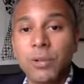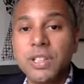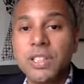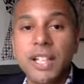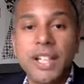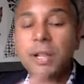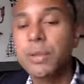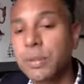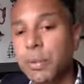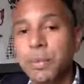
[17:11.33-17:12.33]
It wasn't like I
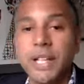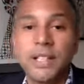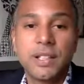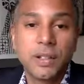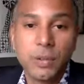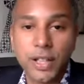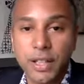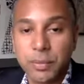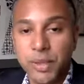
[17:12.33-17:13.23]
wasn't prepared to do the work,